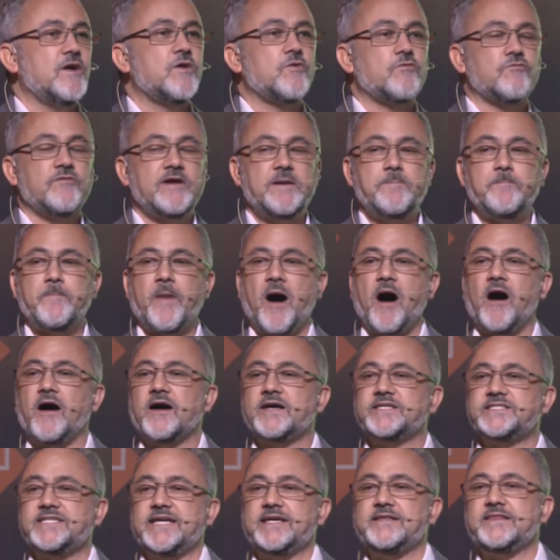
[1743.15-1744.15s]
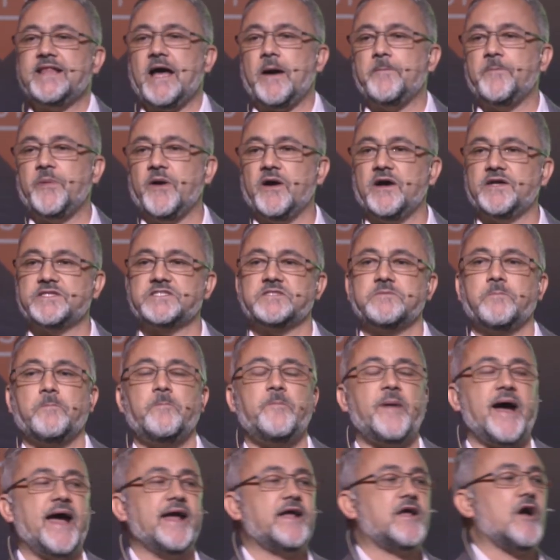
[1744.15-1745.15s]
remarketing that person
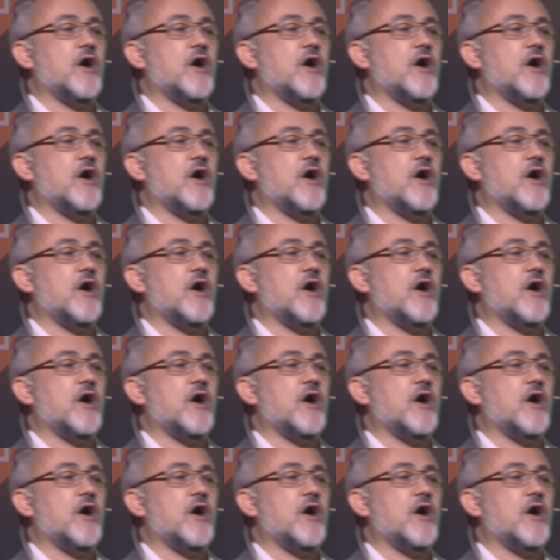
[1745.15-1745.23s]
back